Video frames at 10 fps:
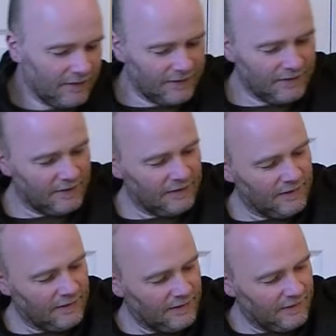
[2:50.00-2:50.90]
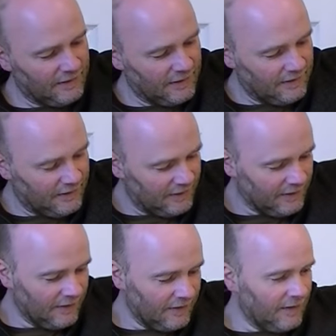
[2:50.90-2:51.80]

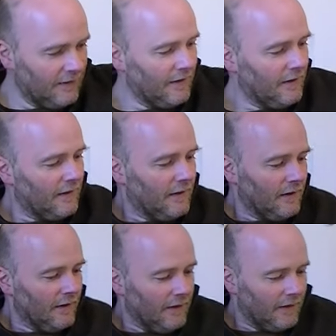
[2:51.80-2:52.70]
(no one is talking)